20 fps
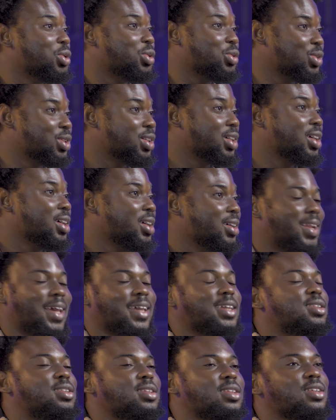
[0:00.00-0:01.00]
know. Like, he
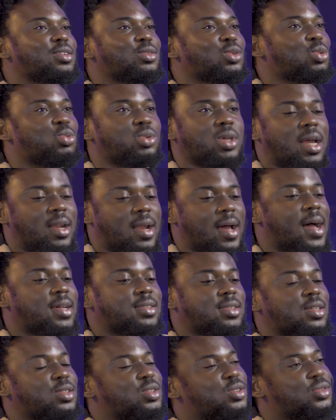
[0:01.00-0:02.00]
didn't know he had
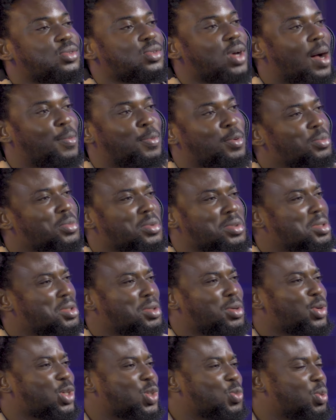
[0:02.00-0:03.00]
access to Apple Music or
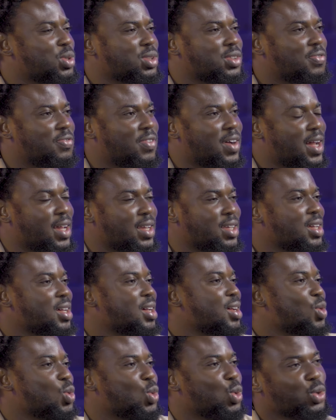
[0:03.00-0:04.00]
Spotify
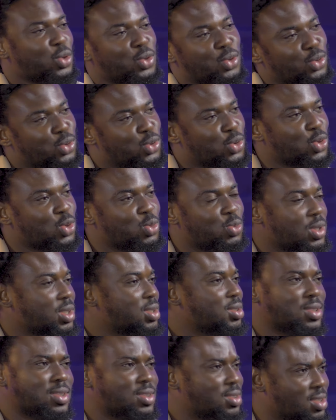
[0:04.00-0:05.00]
or YouTube. He,
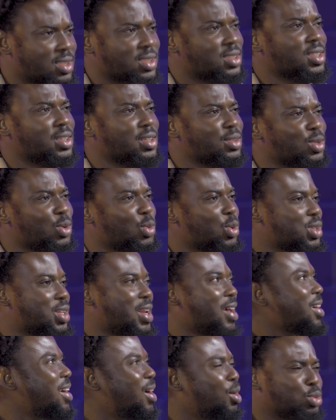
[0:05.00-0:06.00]
he didn't know. It was
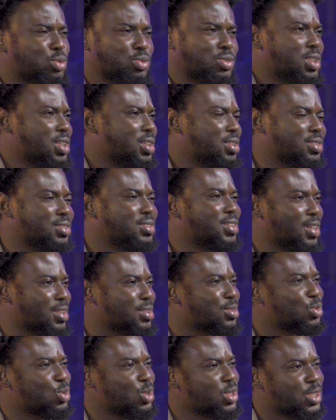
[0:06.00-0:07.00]
like, how do they get
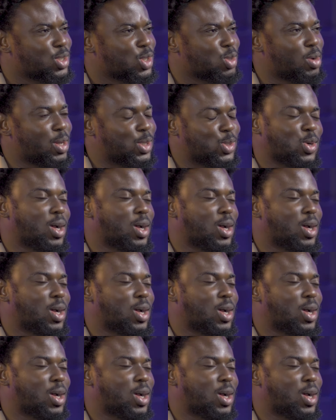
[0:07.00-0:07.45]
to listen to my song?